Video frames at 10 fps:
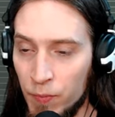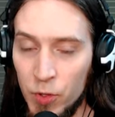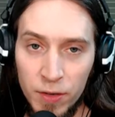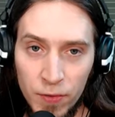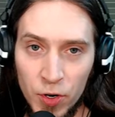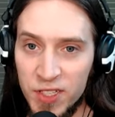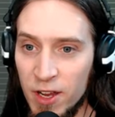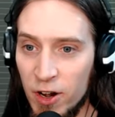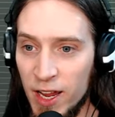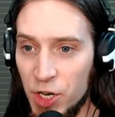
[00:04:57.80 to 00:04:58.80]
To give our
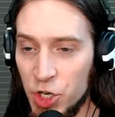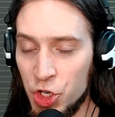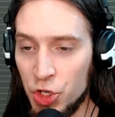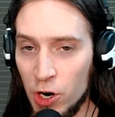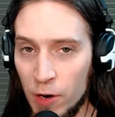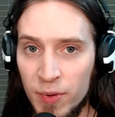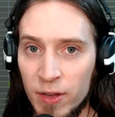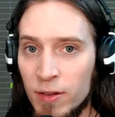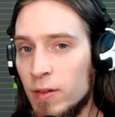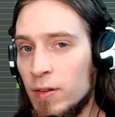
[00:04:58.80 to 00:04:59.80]
snare a sharp,
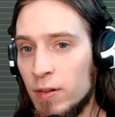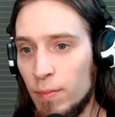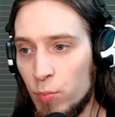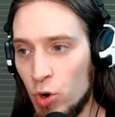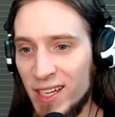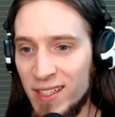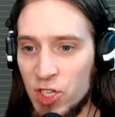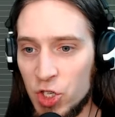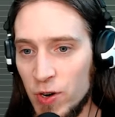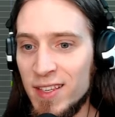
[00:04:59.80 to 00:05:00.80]
bright
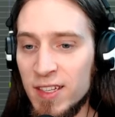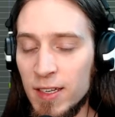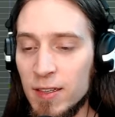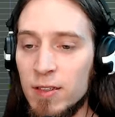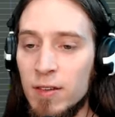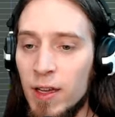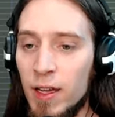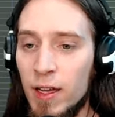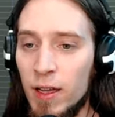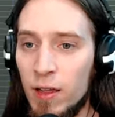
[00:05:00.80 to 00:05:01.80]
transient
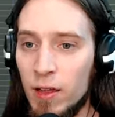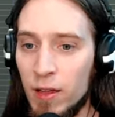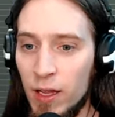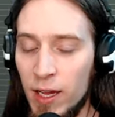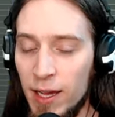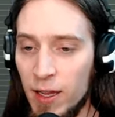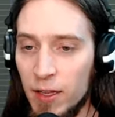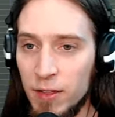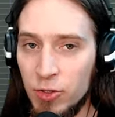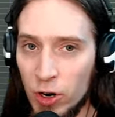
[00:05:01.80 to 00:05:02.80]

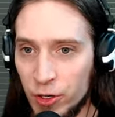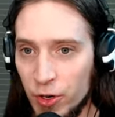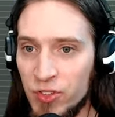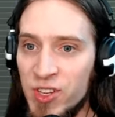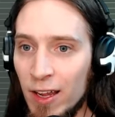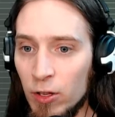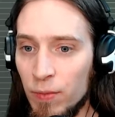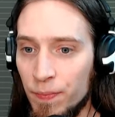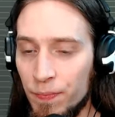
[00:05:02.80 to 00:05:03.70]
and a darker tail.